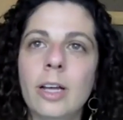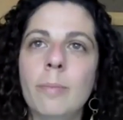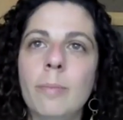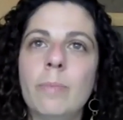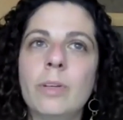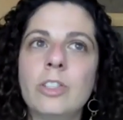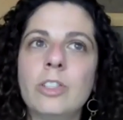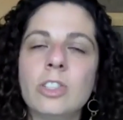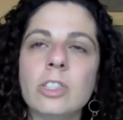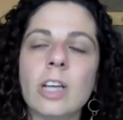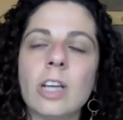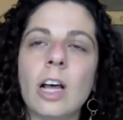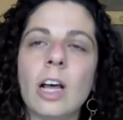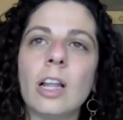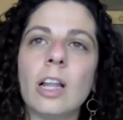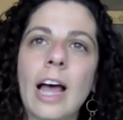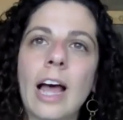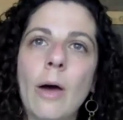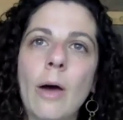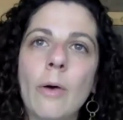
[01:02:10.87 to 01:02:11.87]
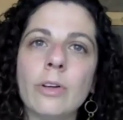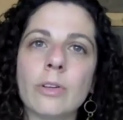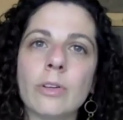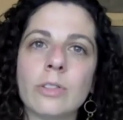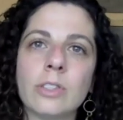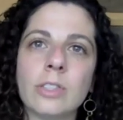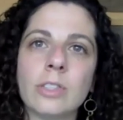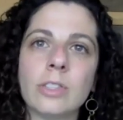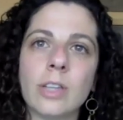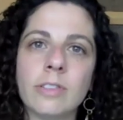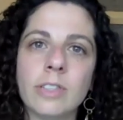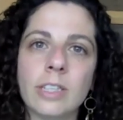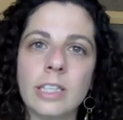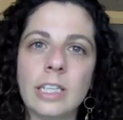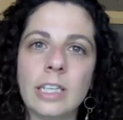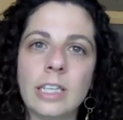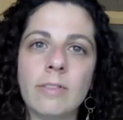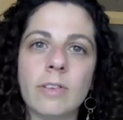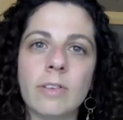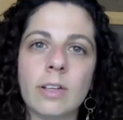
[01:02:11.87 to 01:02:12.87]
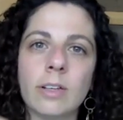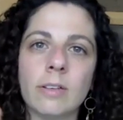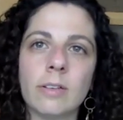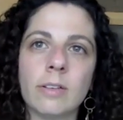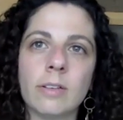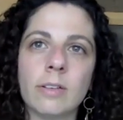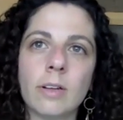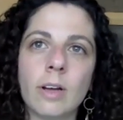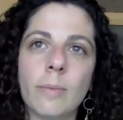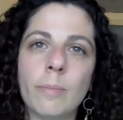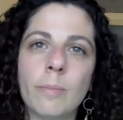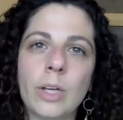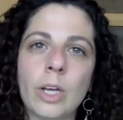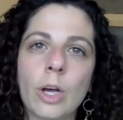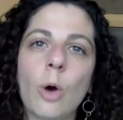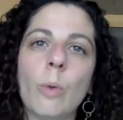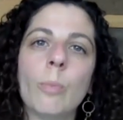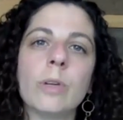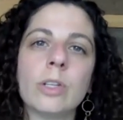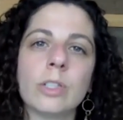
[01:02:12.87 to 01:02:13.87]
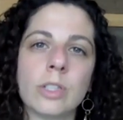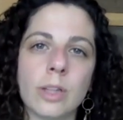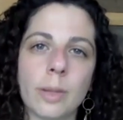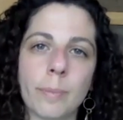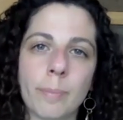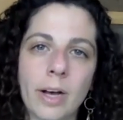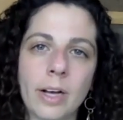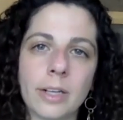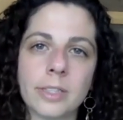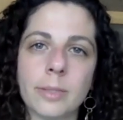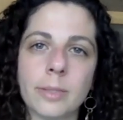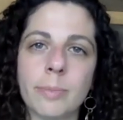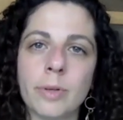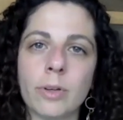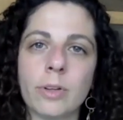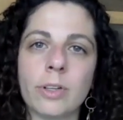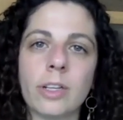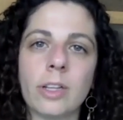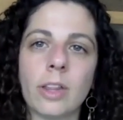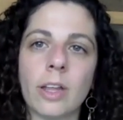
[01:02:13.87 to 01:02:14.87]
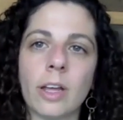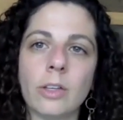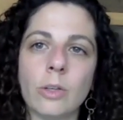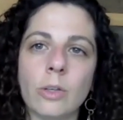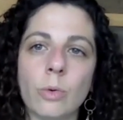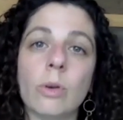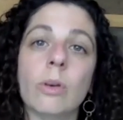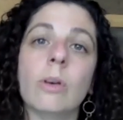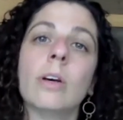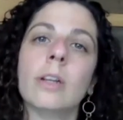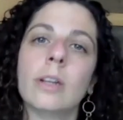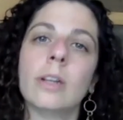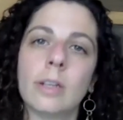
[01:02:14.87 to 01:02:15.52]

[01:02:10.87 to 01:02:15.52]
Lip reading: but just allow yourself to even be open to the possibility that you could,